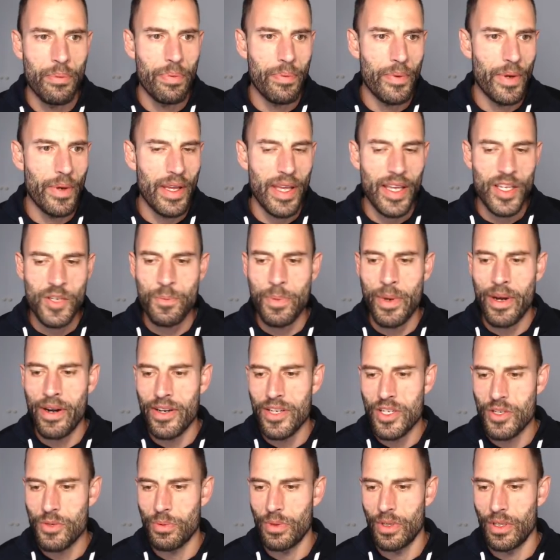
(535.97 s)

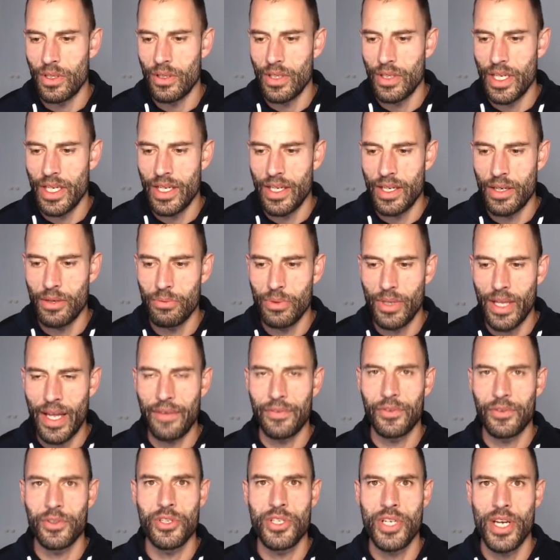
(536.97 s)
Experience will have
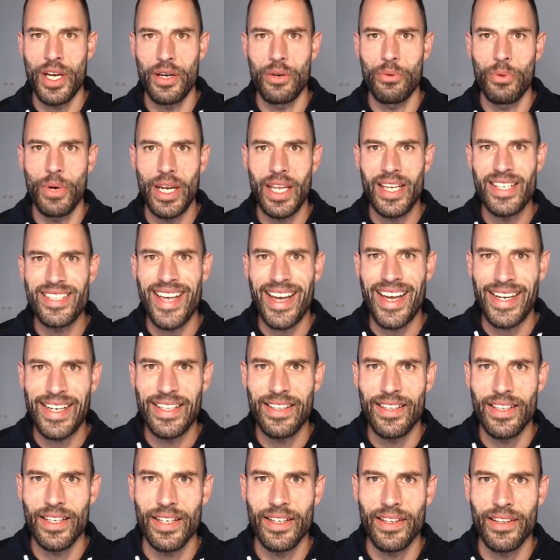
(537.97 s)
to show what exactly
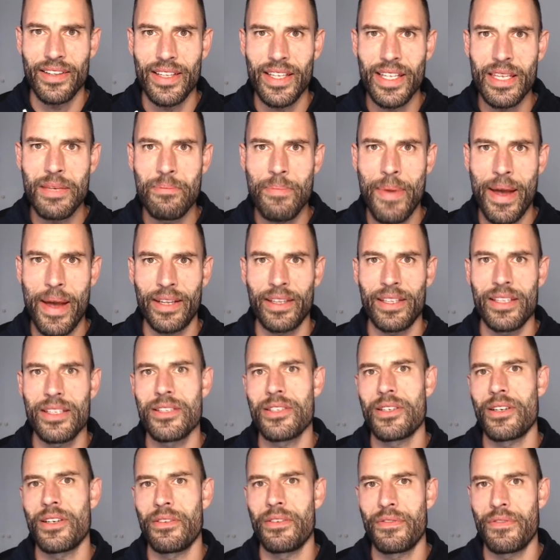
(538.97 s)
the impact
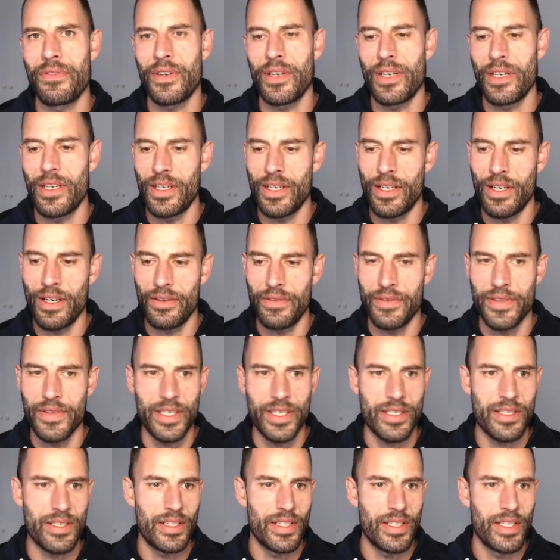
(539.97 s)
is of
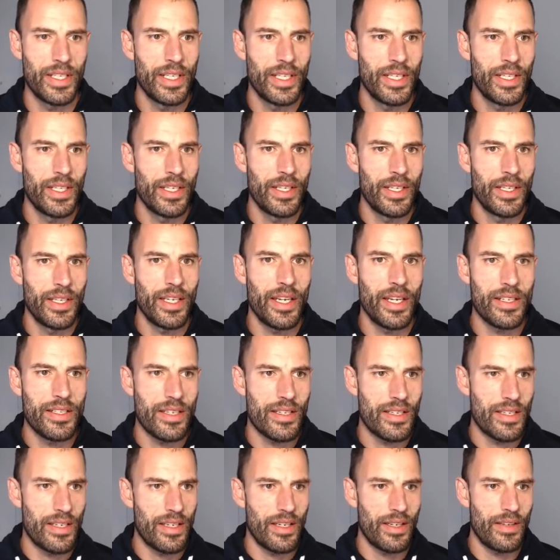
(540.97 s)
this. Here's
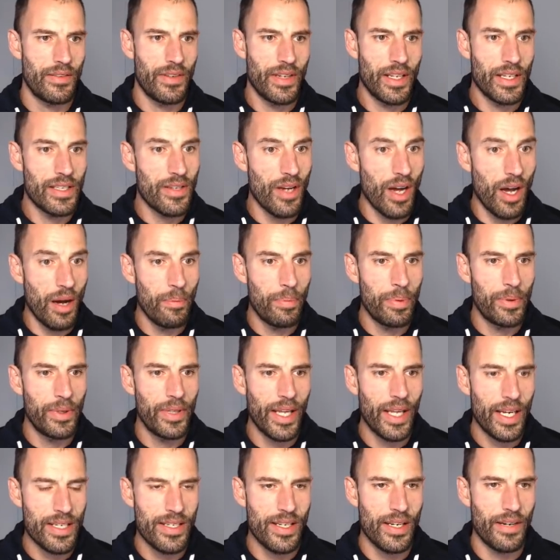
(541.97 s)
this, an example,
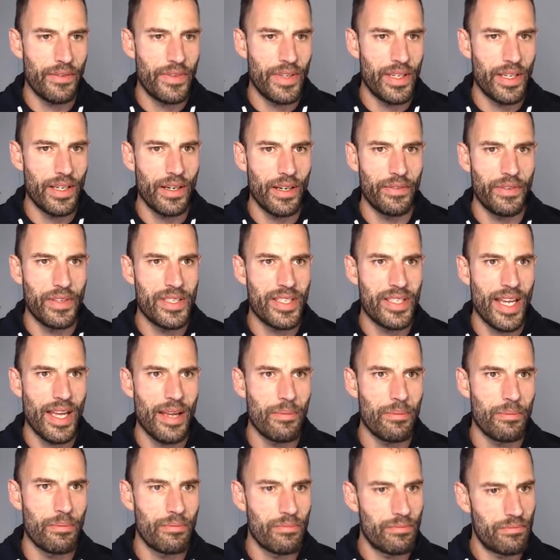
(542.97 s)
actually, of the same,